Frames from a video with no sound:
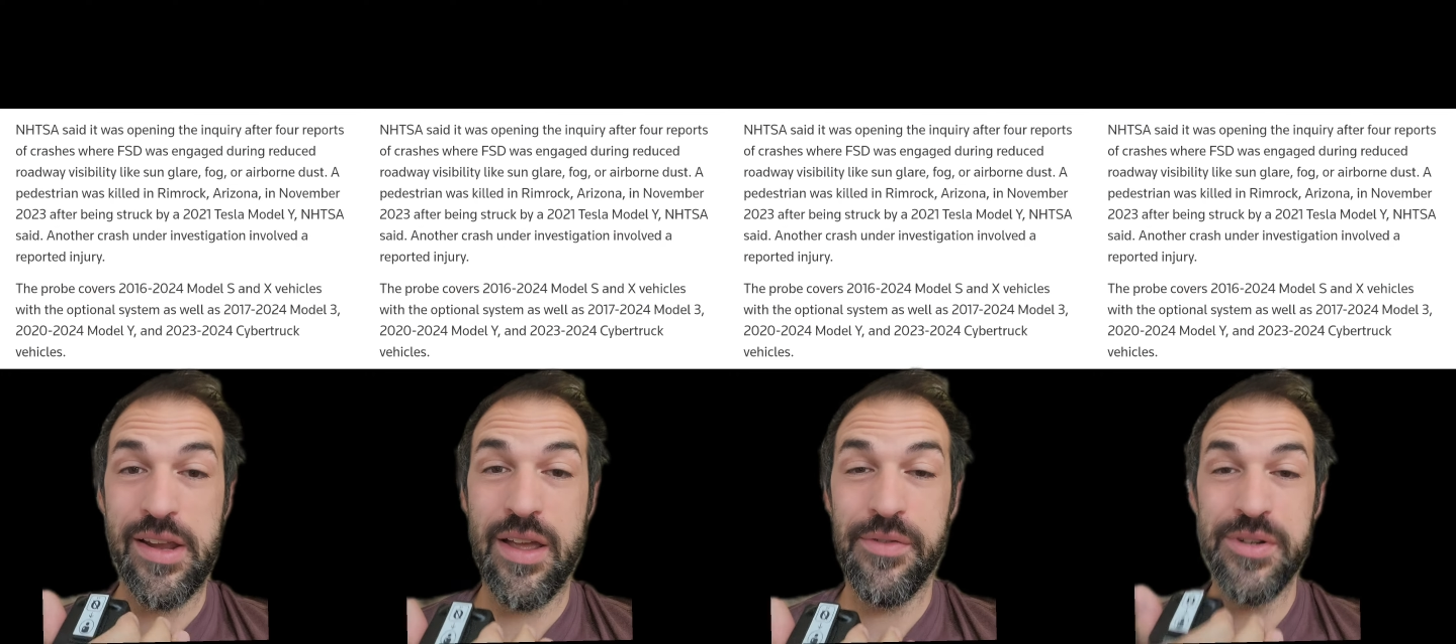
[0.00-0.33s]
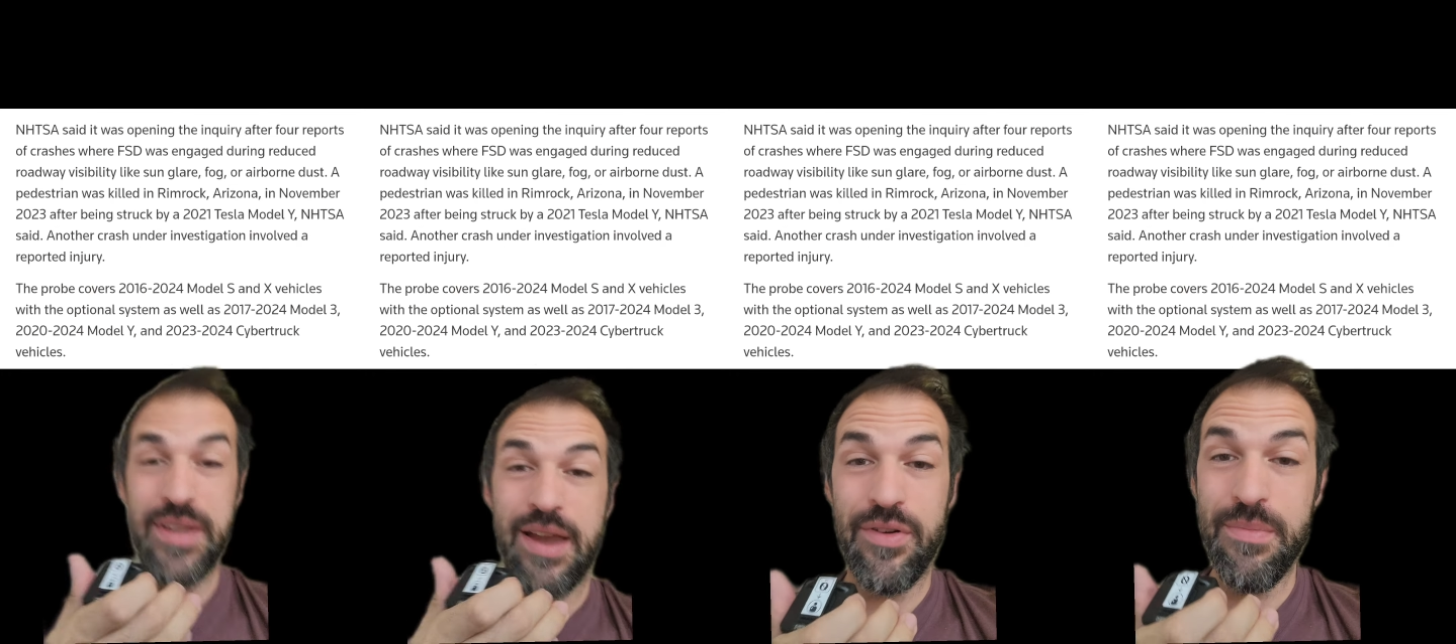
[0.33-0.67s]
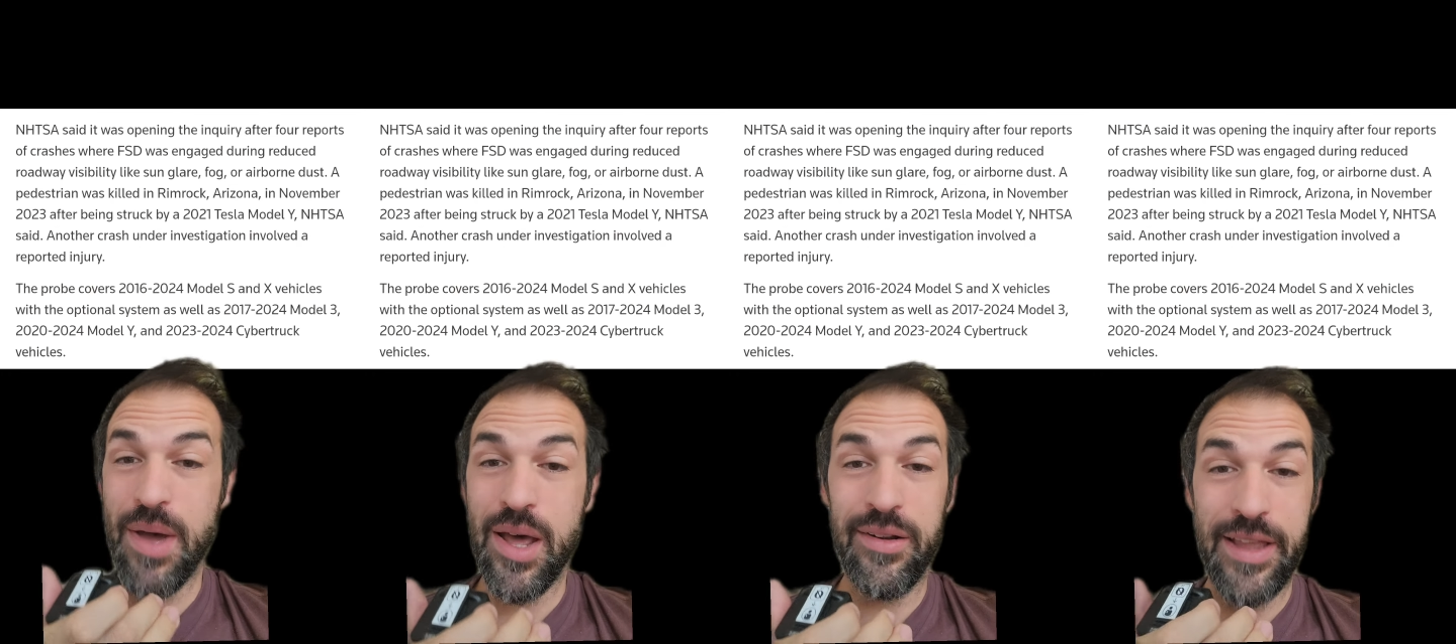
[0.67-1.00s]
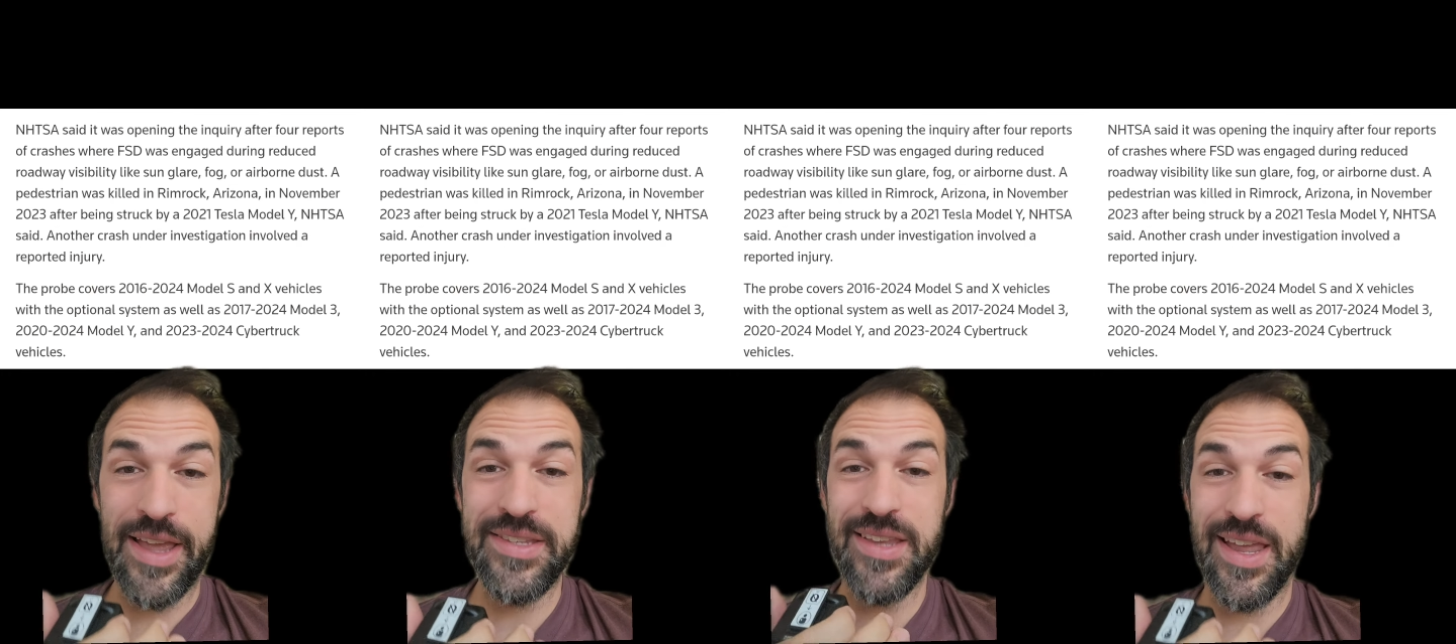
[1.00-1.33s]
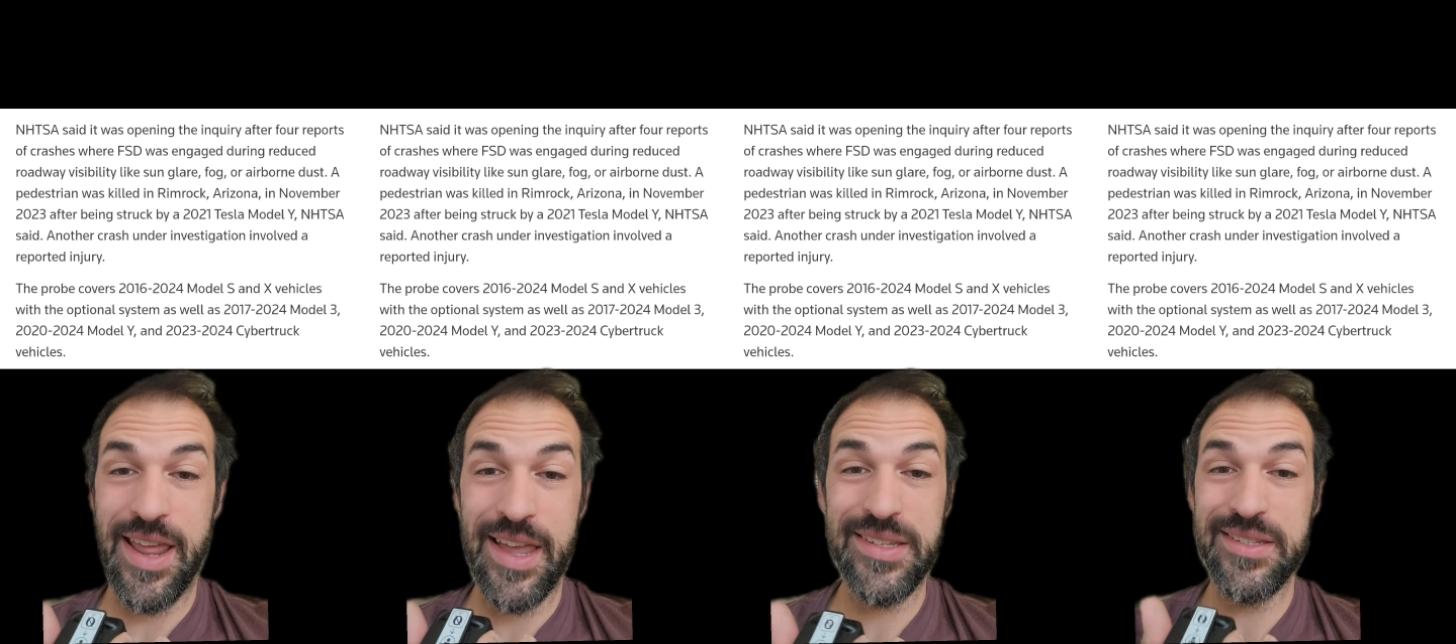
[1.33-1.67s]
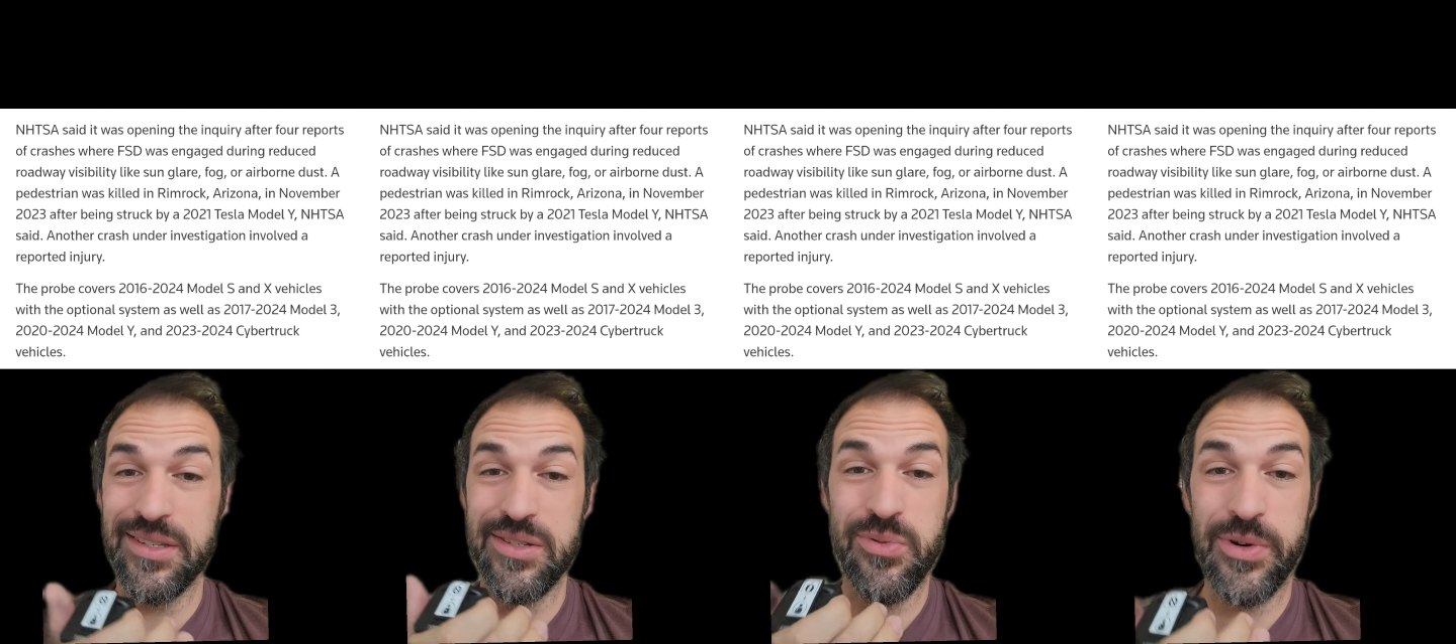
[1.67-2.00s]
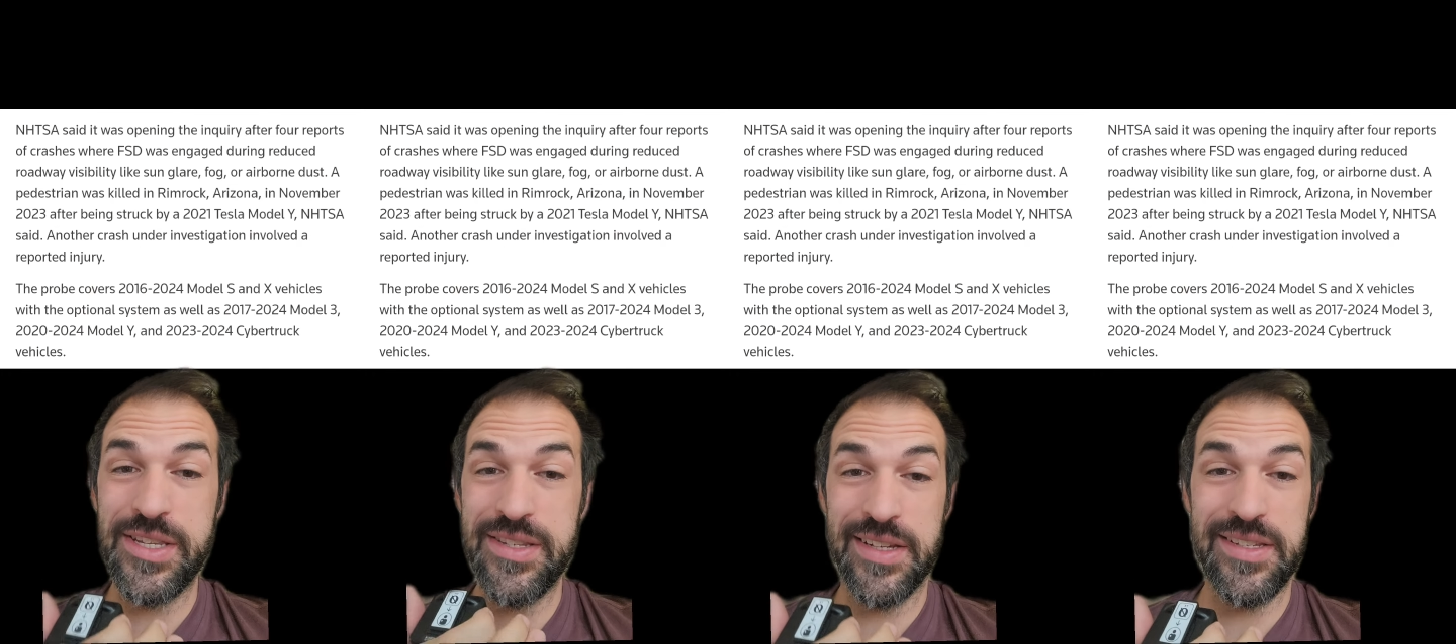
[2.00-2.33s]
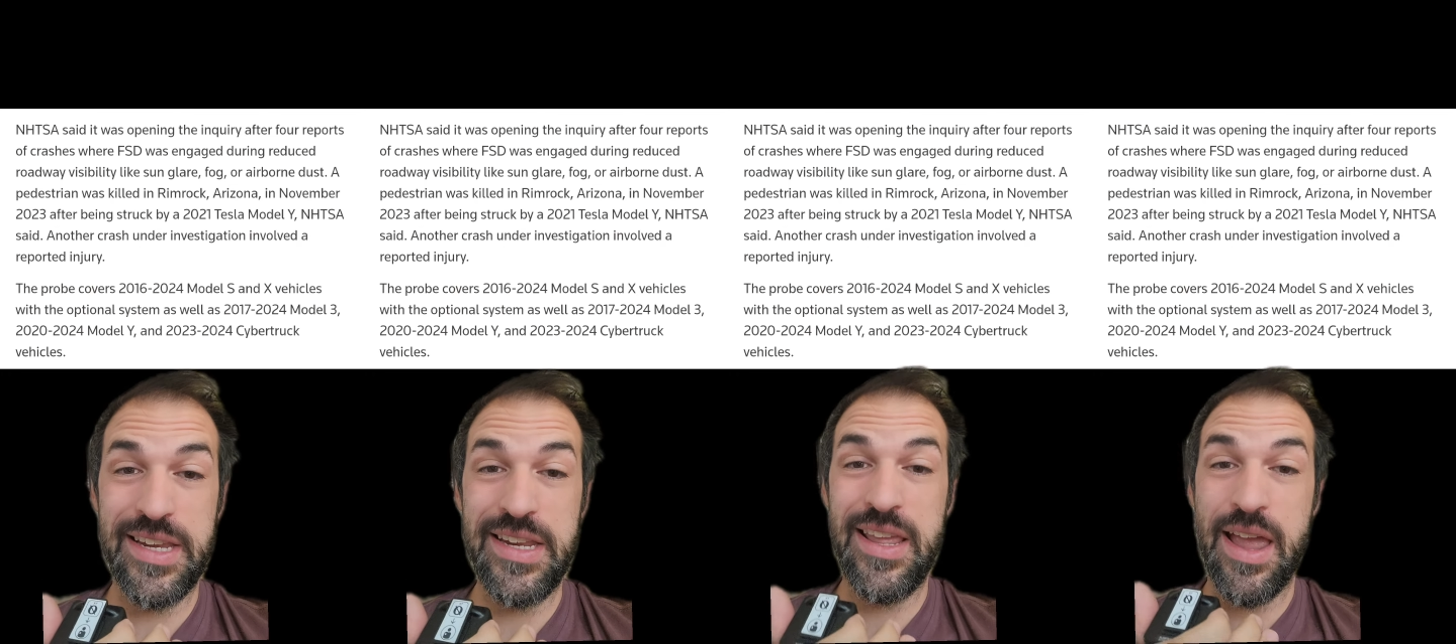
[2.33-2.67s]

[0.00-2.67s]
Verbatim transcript: it covers every Model S and X since 2016,